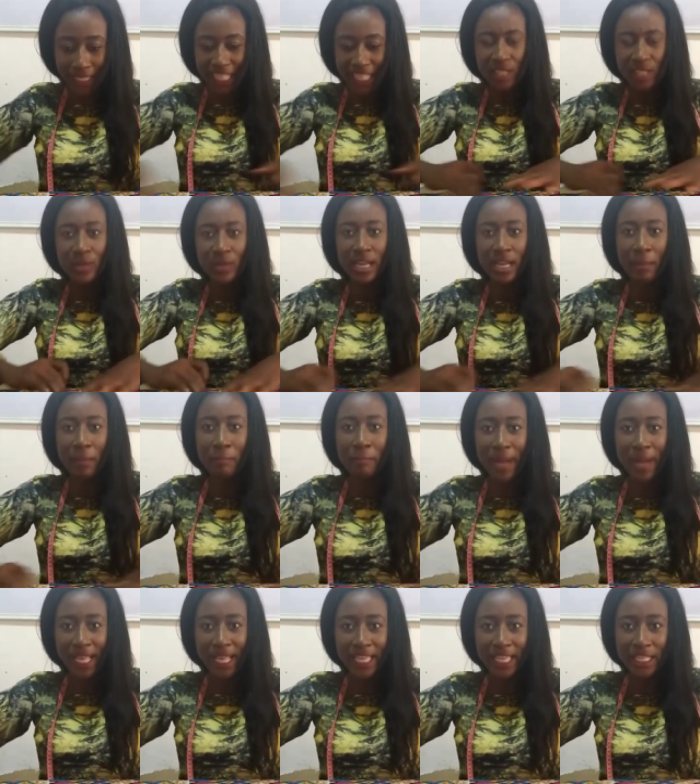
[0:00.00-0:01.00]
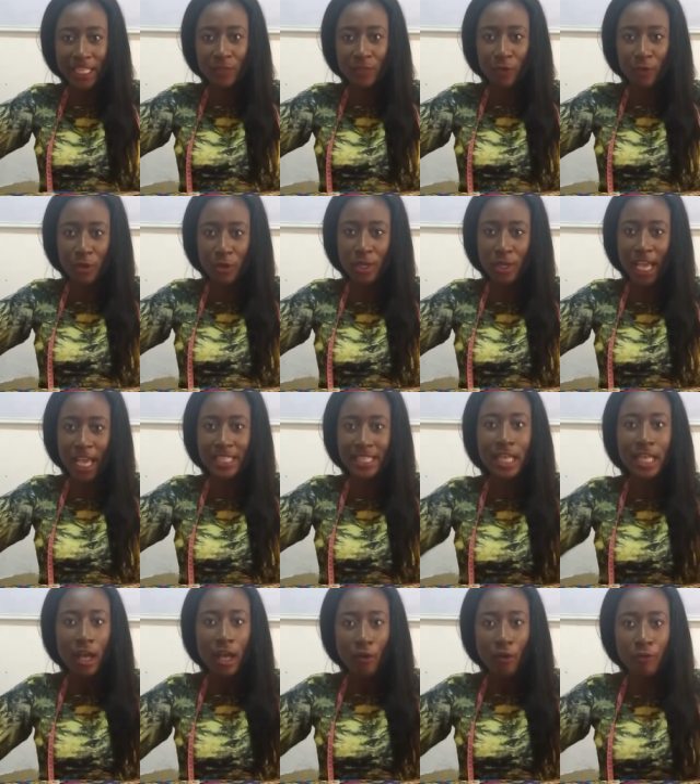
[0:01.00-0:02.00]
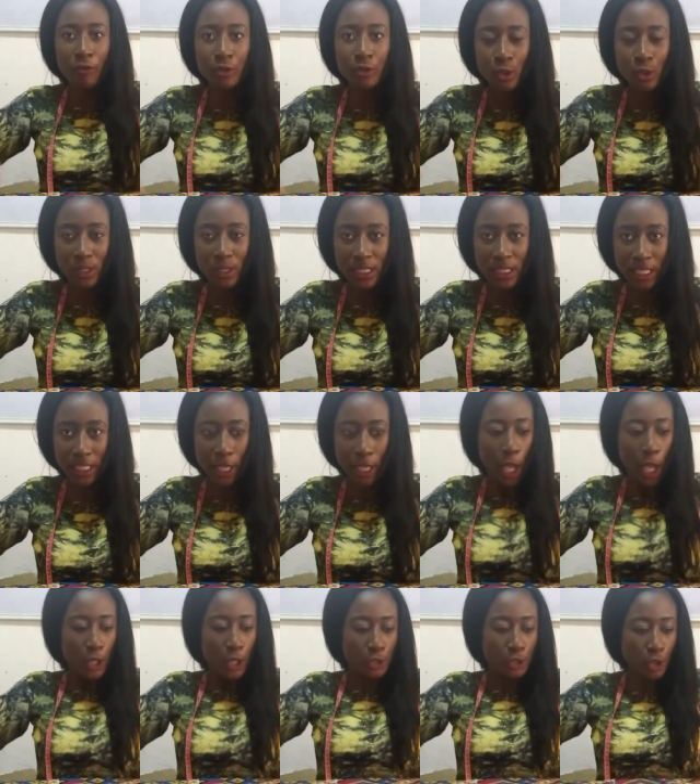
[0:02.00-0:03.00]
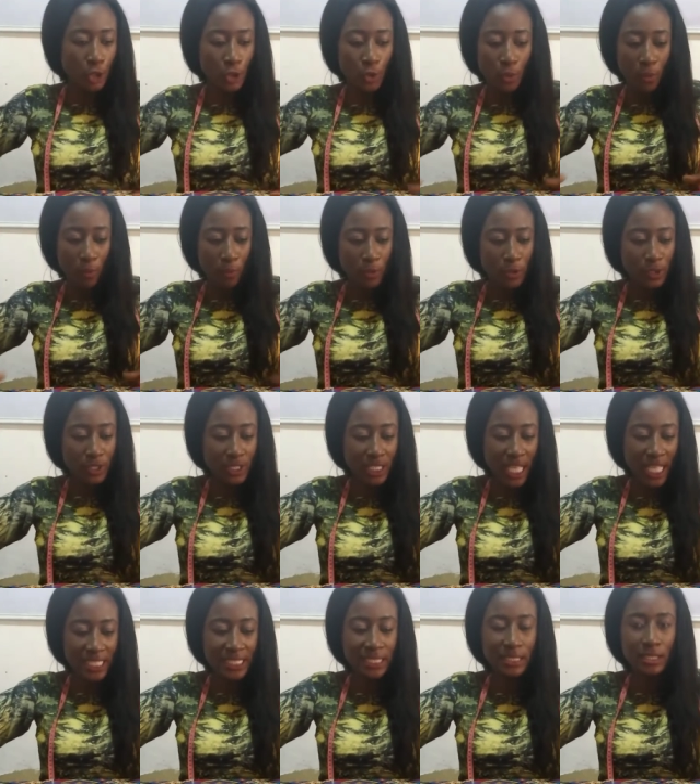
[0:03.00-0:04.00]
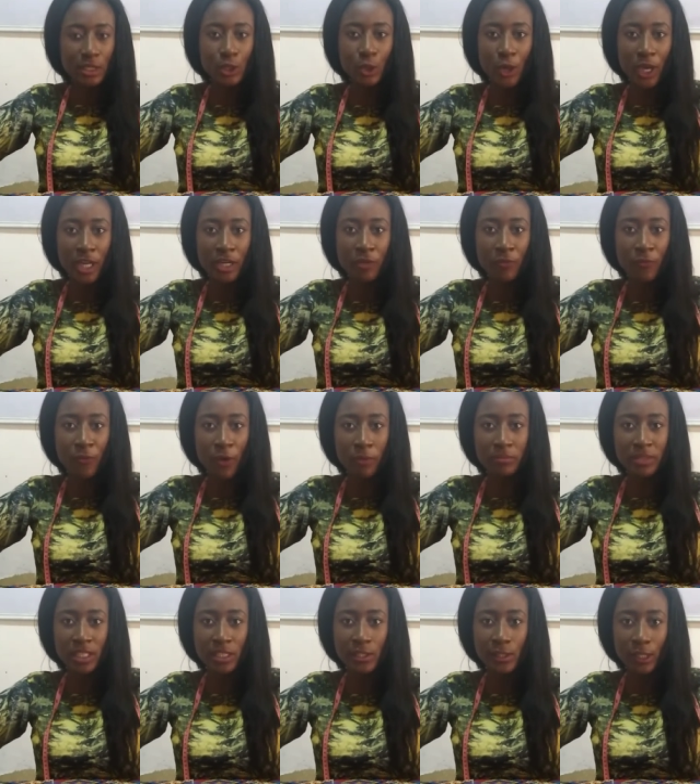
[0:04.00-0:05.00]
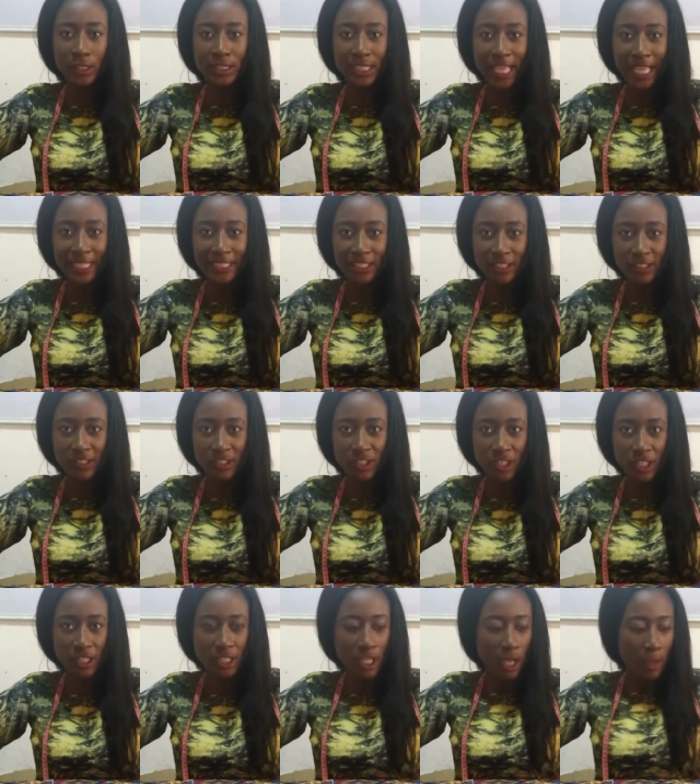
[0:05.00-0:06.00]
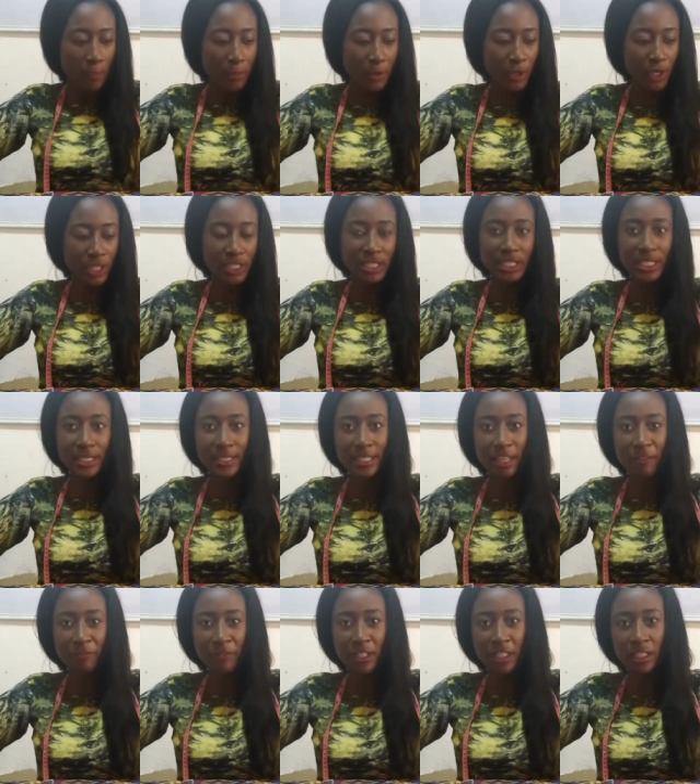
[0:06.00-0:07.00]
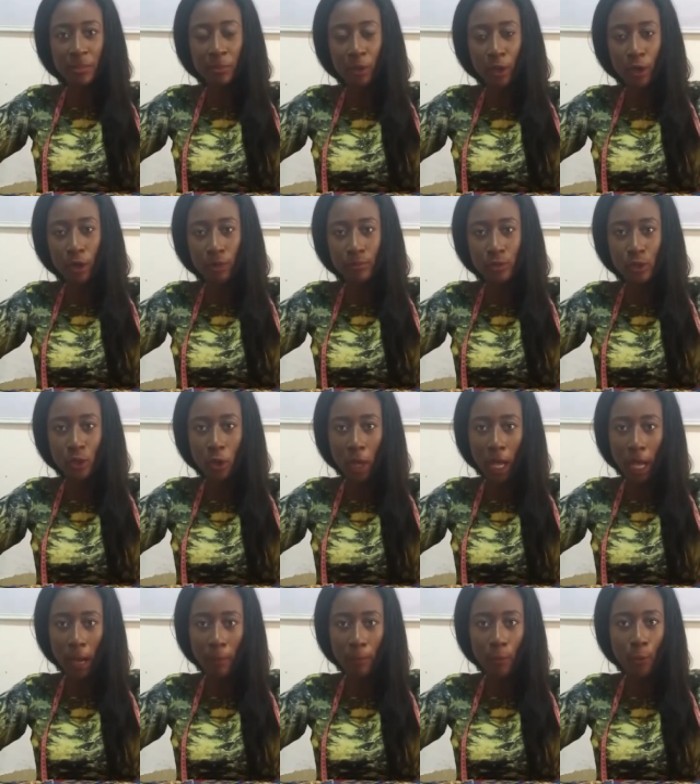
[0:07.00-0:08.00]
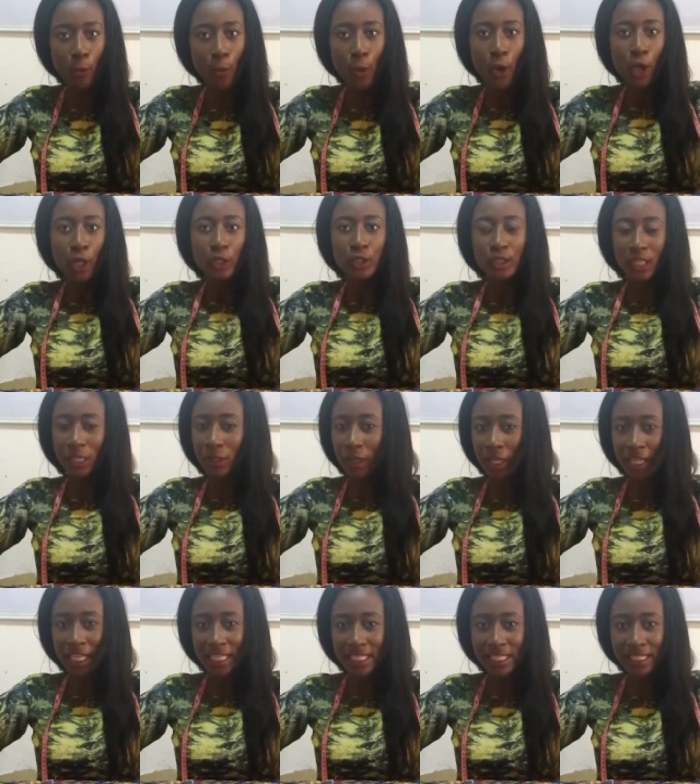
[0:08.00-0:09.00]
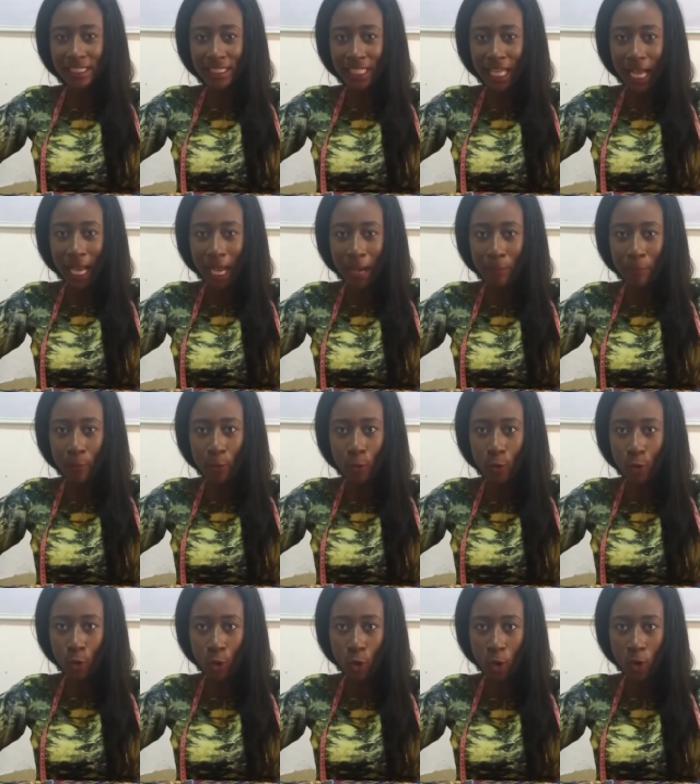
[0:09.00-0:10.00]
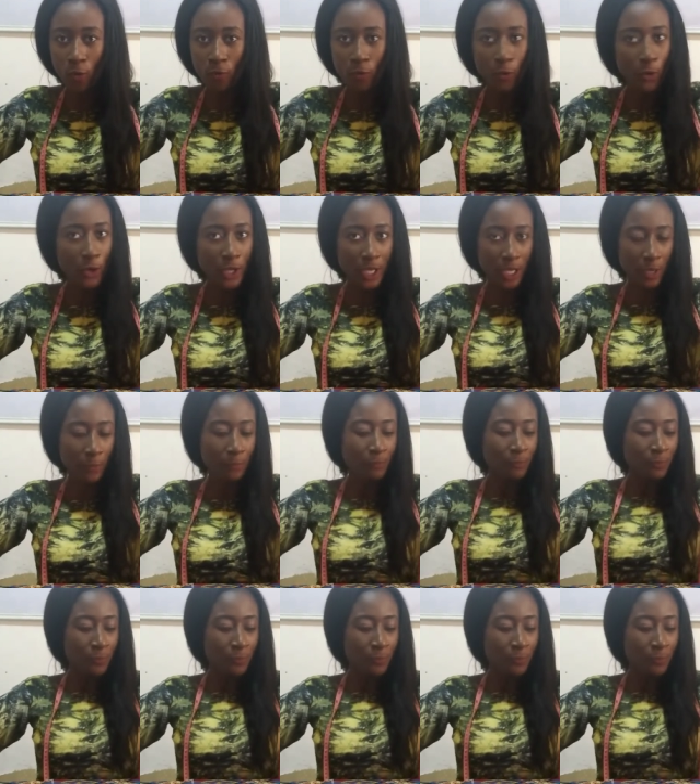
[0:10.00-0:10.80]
That is why I'm marking it for you guys to see. So you start sewing from this your 9 inches because this definitely becomes your armhole. You're not getting the armhole curve, okay?